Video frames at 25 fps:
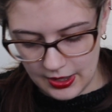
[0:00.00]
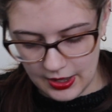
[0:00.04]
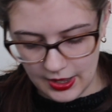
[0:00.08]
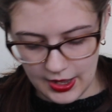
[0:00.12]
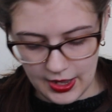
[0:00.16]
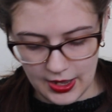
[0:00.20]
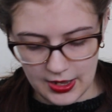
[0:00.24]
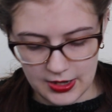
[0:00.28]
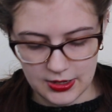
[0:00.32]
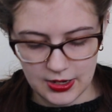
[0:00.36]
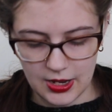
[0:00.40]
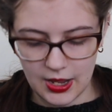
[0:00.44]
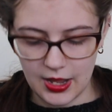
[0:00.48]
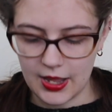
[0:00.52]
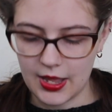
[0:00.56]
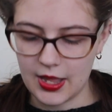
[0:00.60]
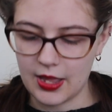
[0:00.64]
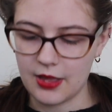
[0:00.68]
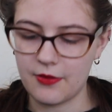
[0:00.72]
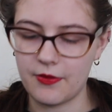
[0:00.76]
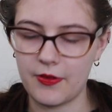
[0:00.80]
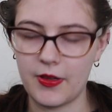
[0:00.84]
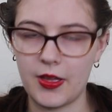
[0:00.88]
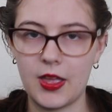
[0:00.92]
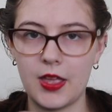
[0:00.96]
And I
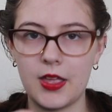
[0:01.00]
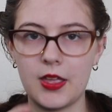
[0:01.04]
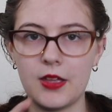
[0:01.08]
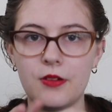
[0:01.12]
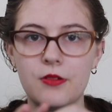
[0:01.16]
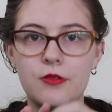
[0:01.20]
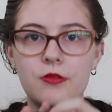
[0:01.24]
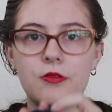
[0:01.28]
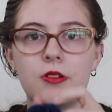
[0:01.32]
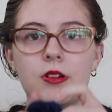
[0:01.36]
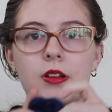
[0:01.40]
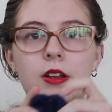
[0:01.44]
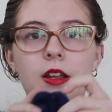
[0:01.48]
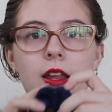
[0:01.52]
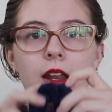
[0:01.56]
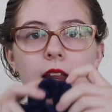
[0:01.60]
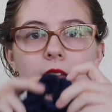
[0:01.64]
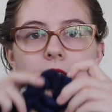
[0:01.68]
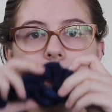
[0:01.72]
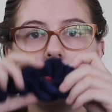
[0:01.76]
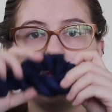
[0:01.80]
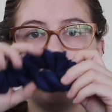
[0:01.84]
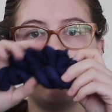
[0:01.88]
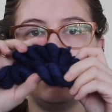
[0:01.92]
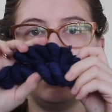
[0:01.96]
have a
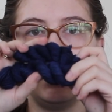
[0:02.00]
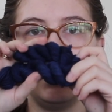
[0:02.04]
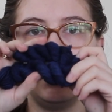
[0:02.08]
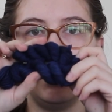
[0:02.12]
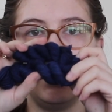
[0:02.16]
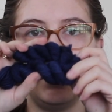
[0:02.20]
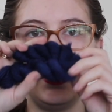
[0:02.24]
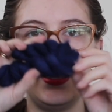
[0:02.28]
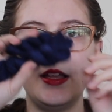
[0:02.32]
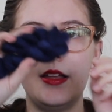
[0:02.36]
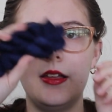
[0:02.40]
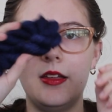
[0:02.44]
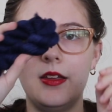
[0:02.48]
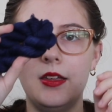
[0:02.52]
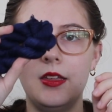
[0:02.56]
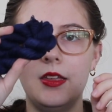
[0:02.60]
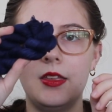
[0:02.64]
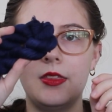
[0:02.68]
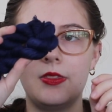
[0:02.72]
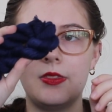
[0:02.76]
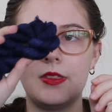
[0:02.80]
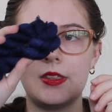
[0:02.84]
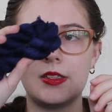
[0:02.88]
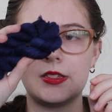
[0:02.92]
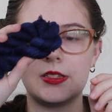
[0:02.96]
coordinating mini here.
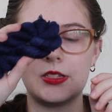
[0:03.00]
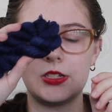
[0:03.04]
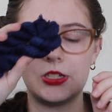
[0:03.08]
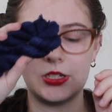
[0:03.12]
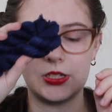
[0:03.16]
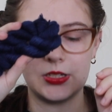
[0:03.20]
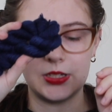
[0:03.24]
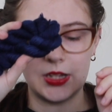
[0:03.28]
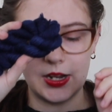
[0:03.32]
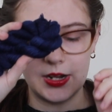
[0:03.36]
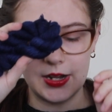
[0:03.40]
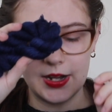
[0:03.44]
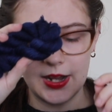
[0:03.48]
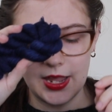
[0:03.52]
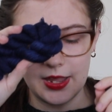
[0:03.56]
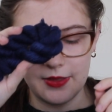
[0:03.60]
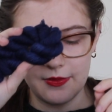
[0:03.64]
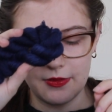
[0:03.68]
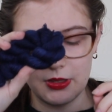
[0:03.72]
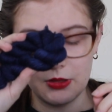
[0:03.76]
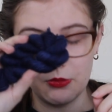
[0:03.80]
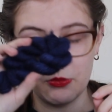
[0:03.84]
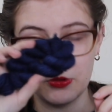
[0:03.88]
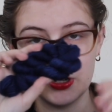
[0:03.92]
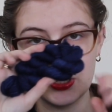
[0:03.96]
This is just a
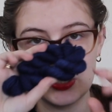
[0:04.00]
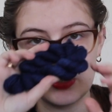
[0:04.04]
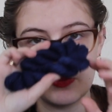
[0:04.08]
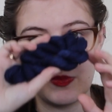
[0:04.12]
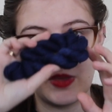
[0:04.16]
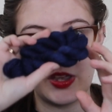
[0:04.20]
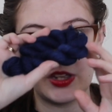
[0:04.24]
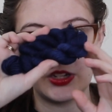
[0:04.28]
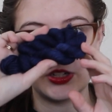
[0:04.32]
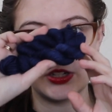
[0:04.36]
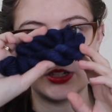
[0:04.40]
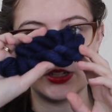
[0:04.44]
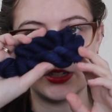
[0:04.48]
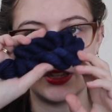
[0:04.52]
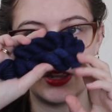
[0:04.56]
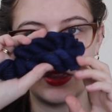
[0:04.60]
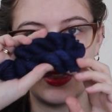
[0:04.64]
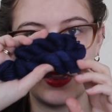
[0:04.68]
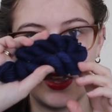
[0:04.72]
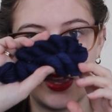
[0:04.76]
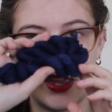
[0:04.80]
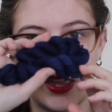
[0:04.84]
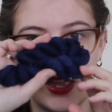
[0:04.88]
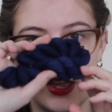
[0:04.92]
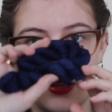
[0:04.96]
navy, which matches
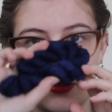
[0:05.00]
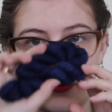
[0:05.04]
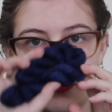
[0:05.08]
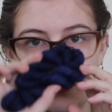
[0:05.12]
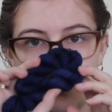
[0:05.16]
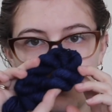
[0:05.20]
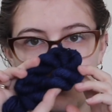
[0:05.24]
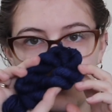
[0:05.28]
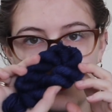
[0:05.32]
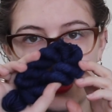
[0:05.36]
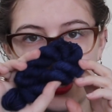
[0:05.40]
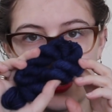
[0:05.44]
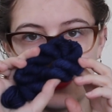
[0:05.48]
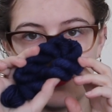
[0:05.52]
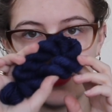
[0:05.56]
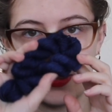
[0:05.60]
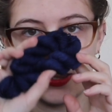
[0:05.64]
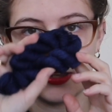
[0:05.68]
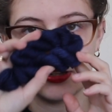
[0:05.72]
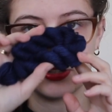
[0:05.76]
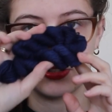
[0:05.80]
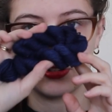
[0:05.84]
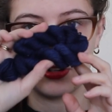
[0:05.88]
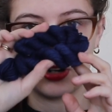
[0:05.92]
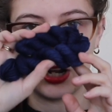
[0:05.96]
the
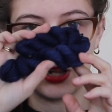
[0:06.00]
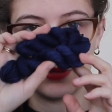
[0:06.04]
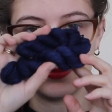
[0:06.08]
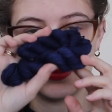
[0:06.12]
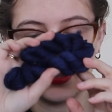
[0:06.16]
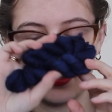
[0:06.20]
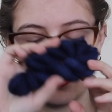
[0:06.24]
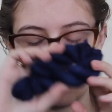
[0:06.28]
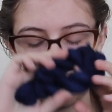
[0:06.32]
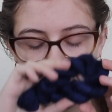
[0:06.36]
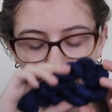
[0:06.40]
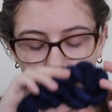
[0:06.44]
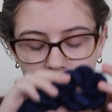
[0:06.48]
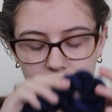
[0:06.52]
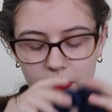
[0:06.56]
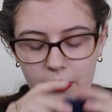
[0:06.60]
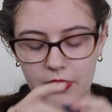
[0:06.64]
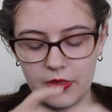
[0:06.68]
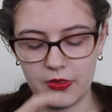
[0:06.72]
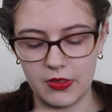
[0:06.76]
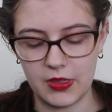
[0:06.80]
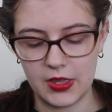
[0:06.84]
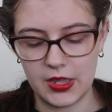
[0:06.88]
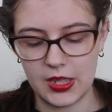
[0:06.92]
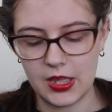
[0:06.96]
navy stripes of
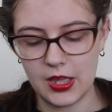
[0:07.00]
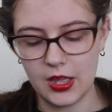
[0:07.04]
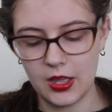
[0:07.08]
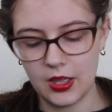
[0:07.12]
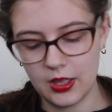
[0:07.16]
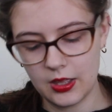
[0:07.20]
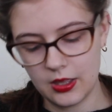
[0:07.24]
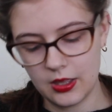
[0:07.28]
the